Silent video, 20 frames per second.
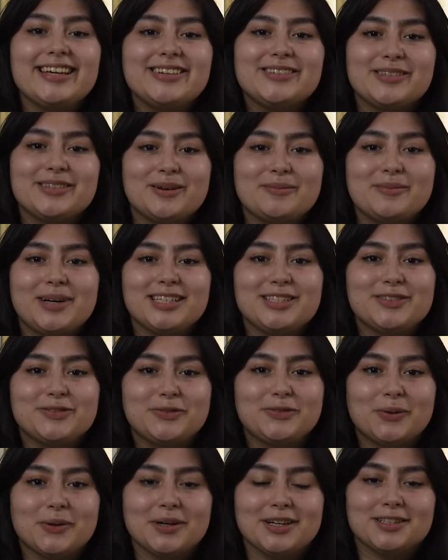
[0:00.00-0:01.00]
So much
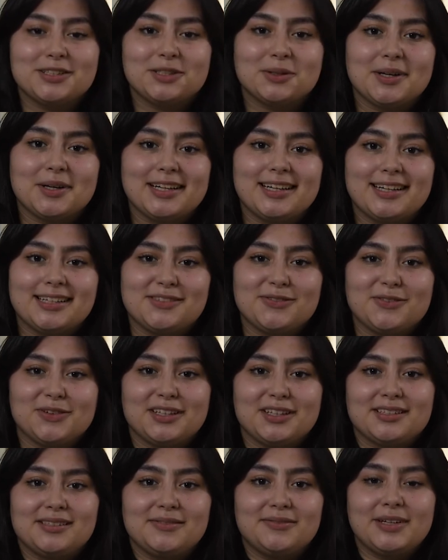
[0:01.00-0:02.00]
for joining us for
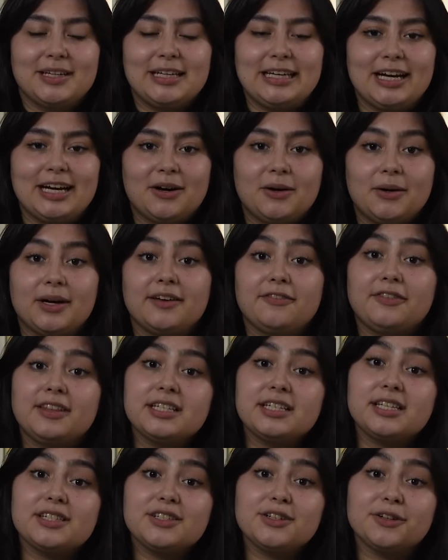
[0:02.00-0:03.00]
this video. If
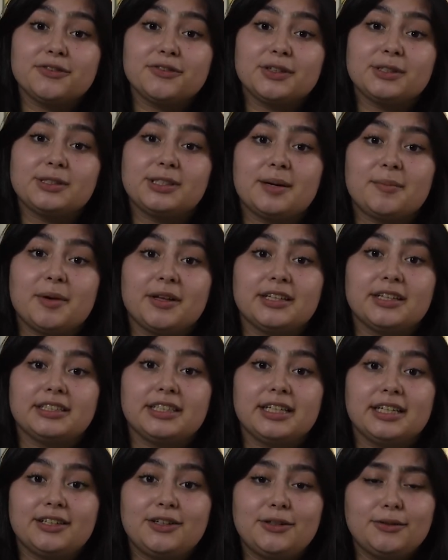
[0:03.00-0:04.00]
this is your first time on the
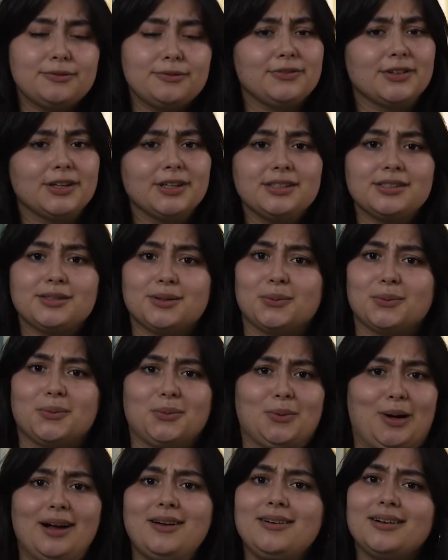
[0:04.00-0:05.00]
channel, first,
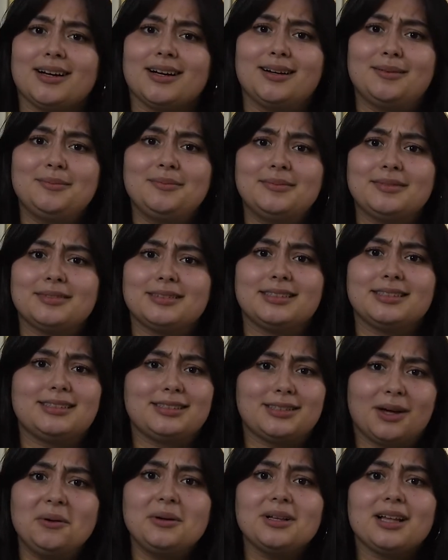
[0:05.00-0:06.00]
welcome.
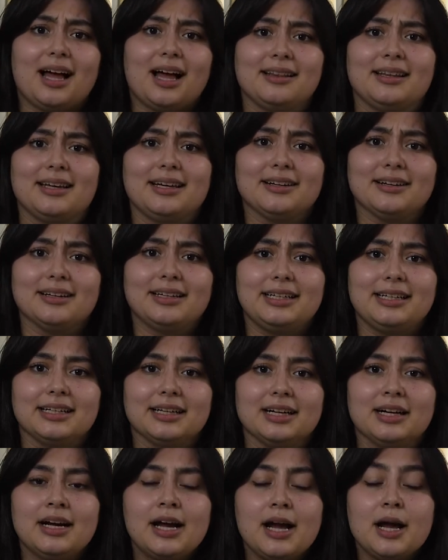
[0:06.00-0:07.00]
So glad that you're
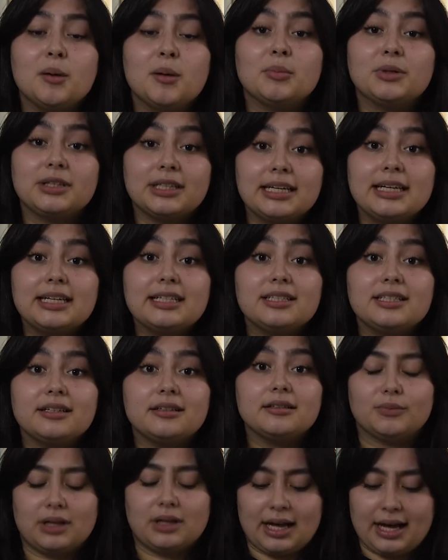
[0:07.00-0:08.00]
here. Please,
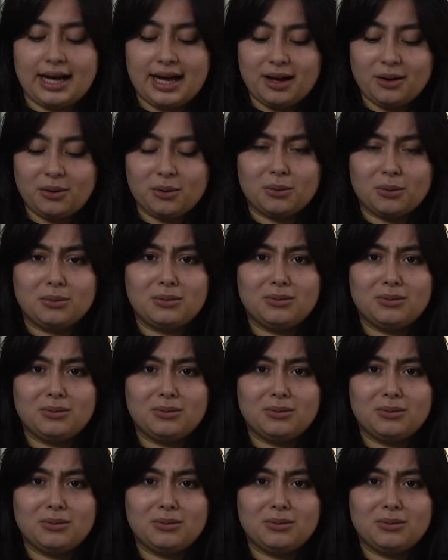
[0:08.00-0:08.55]
ow.